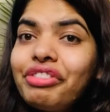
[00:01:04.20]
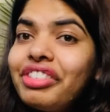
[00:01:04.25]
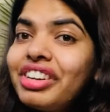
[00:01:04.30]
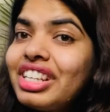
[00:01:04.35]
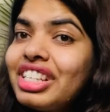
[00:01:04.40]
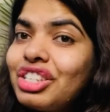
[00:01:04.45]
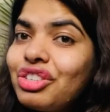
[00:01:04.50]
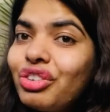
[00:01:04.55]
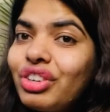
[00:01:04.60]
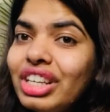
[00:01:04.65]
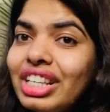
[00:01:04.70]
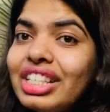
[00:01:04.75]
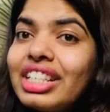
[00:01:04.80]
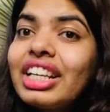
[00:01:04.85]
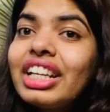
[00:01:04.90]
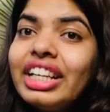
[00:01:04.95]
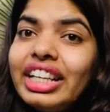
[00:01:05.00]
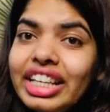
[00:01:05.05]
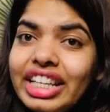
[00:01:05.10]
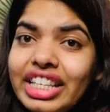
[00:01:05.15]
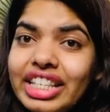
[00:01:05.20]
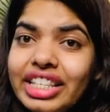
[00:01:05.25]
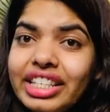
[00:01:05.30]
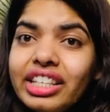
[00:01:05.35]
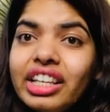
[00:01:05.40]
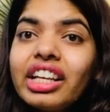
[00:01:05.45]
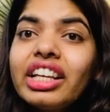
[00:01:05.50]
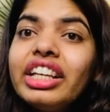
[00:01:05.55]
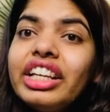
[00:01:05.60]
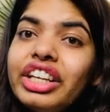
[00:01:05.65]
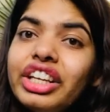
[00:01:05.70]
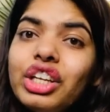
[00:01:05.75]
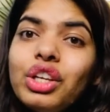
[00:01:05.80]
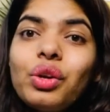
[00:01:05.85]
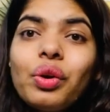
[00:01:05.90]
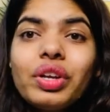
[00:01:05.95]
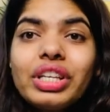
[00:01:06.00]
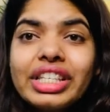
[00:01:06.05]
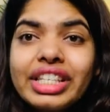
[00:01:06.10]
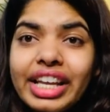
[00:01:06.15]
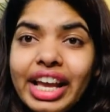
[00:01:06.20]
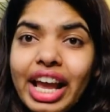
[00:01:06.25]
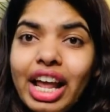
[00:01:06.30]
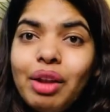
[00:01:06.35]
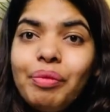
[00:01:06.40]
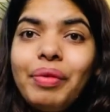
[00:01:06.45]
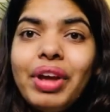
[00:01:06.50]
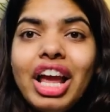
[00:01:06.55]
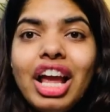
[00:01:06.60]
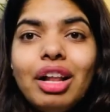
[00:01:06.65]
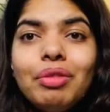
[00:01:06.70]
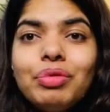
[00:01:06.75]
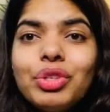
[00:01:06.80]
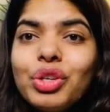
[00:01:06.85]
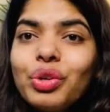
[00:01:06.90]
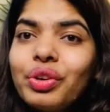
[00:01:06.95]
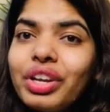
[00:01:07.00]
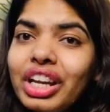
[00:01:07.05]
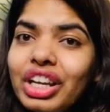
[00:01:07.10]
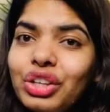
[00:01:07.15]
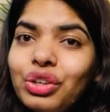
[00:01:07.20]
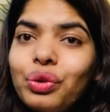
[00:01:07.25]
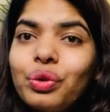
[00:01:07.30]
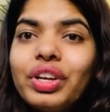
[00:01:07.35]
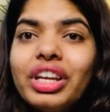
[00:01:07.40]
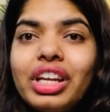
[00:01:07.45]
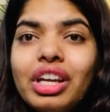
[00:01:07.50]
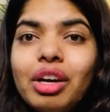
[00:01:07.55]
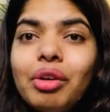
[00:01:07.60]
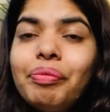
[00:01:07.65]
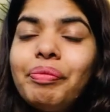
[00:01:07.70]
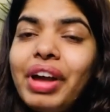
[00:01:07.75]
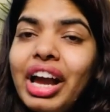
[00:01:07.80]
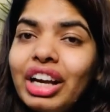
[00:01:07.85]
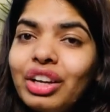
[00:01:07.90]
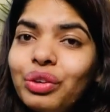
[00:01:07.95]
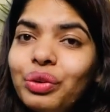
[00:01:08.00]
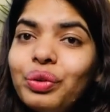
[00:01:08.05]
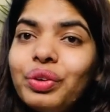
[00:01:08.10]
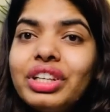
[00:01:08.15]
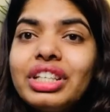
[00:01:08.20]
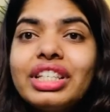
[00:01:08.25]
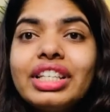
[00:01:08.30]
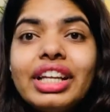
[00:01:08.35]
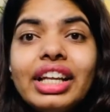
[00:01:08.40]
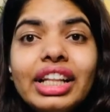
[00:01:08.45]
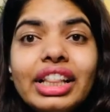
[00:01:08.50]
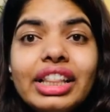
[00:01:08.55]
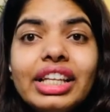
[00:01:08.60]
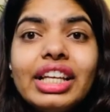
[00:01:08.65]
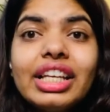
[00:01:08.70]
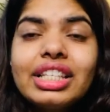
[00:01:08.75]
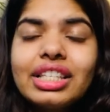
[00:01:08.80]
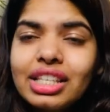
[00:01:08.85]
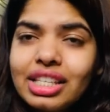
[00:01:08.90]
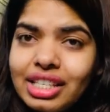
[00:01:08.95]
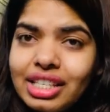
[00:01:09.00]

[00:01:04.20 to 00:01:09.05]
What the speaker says: first one is cleanse. Cleaning your scalp helps you get your hair back to its healthiest